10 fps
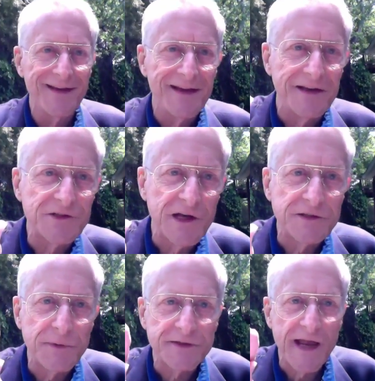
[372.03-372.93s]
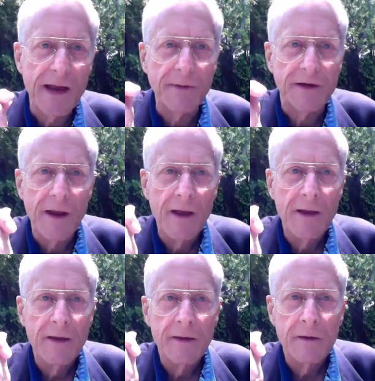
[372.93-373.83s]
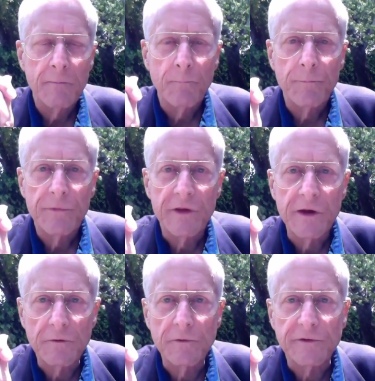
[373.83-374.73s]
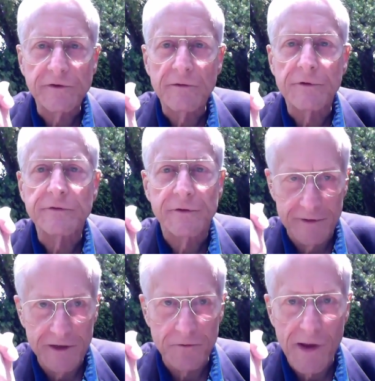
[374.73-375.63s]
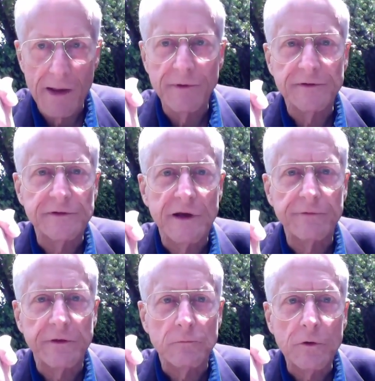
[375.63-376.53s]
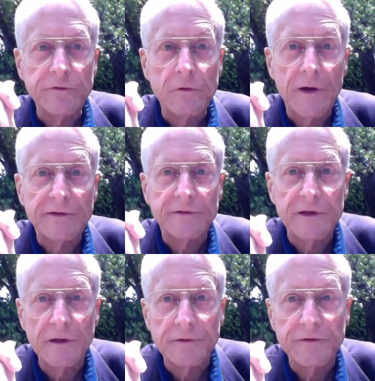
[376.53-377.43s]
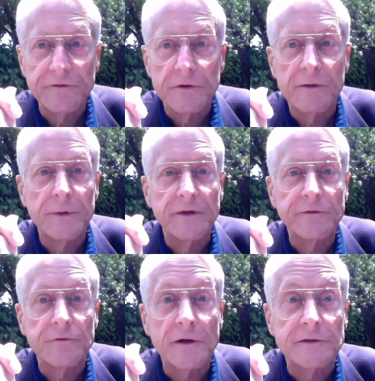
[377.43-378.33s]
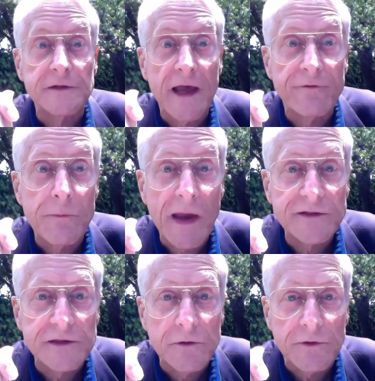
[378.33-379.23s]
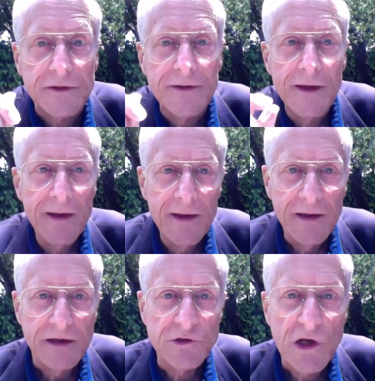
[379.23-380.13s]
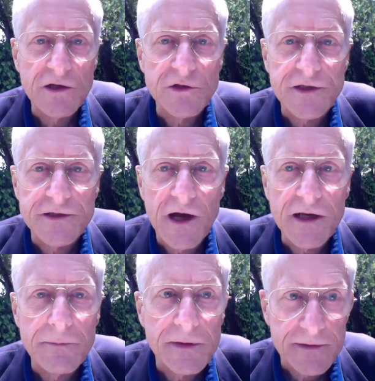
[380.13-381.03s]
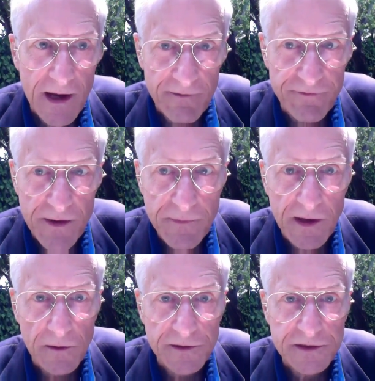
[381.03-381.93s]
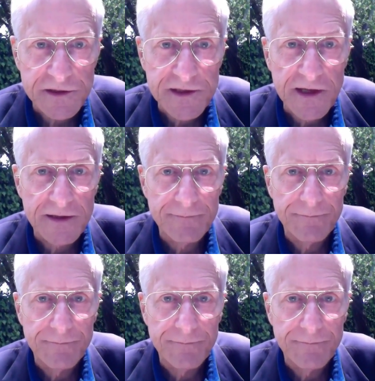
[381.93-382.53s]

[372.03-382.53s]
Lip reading: In Shakespeare's Hamlet, the hero Hamlet discovers that Rosencrantz and Guildenstern have been instructed to have him executed. He changes the document to have them killed instead.